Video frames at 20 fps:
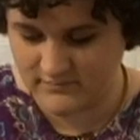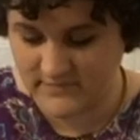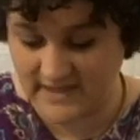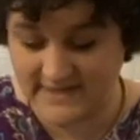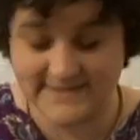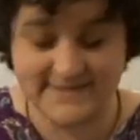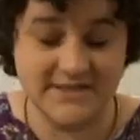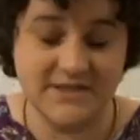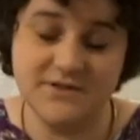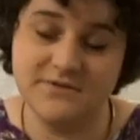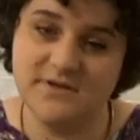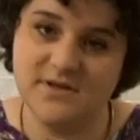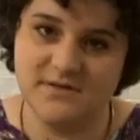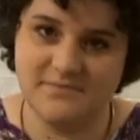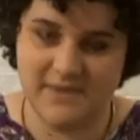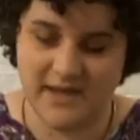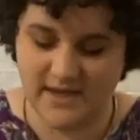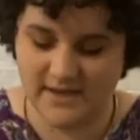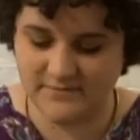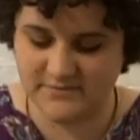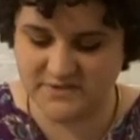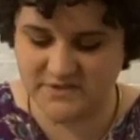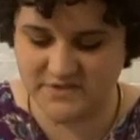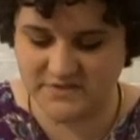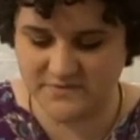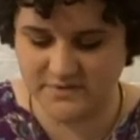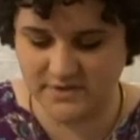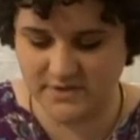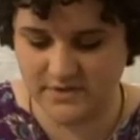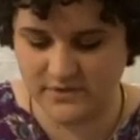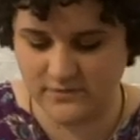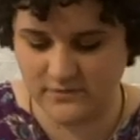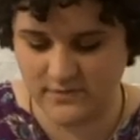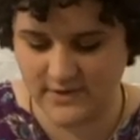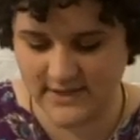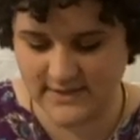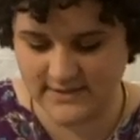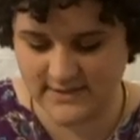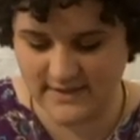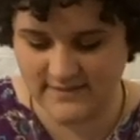it's union made, which is really cool.
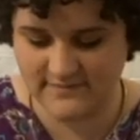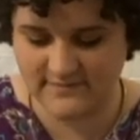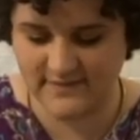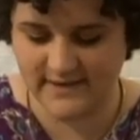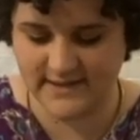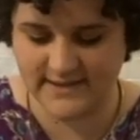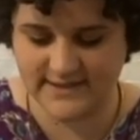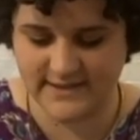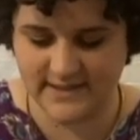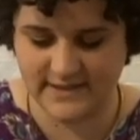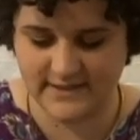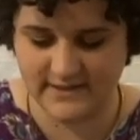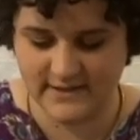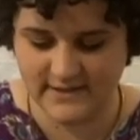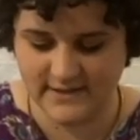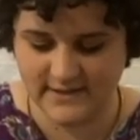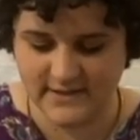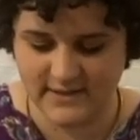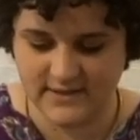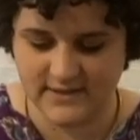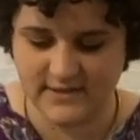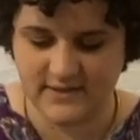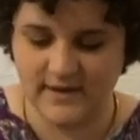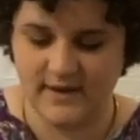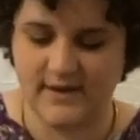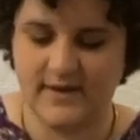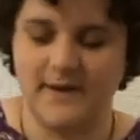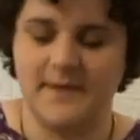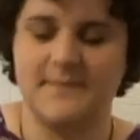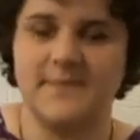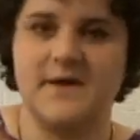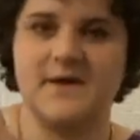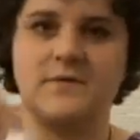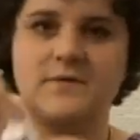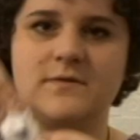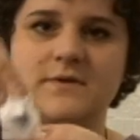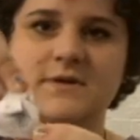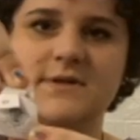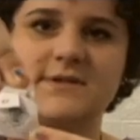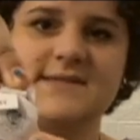I love finding the
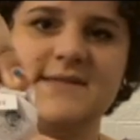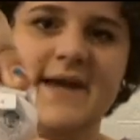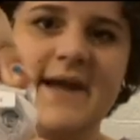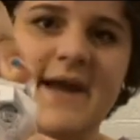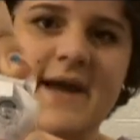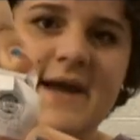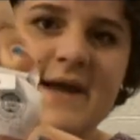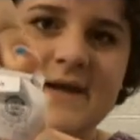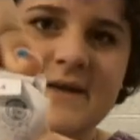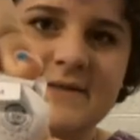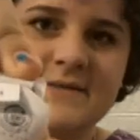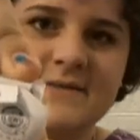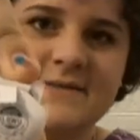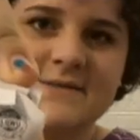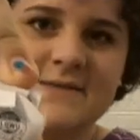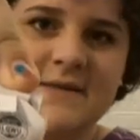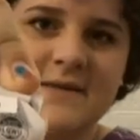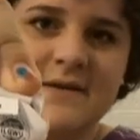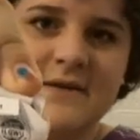old tags.